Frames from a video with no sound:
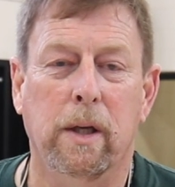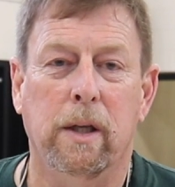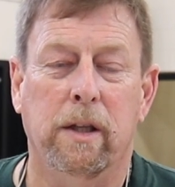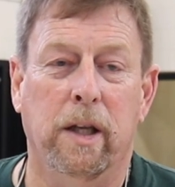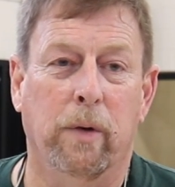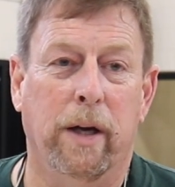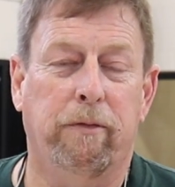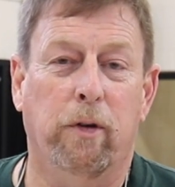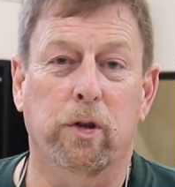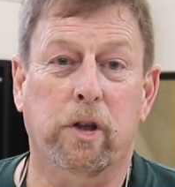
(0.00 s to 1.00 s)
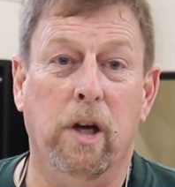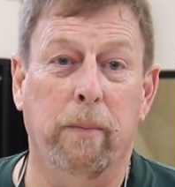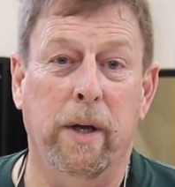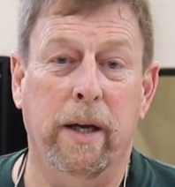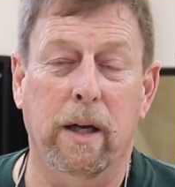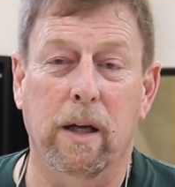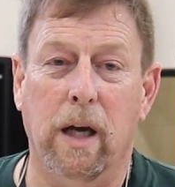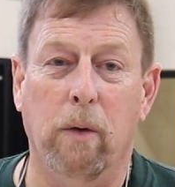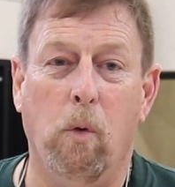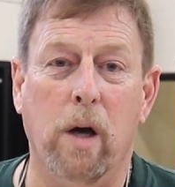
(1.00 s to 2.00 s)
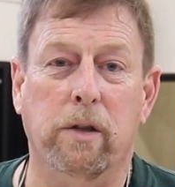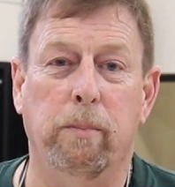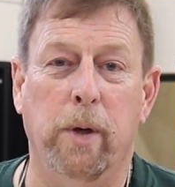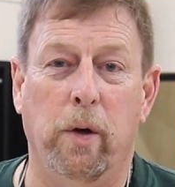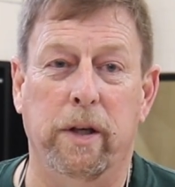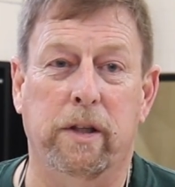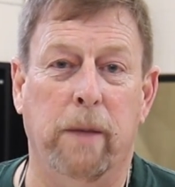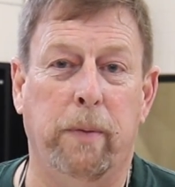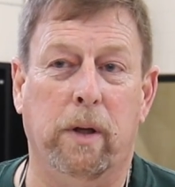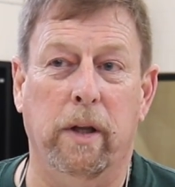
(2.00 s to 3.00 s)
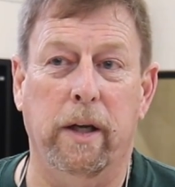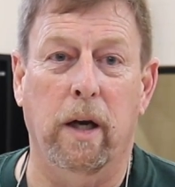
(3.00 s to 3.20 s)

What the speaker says: Then when I first come in, I walk the building typically.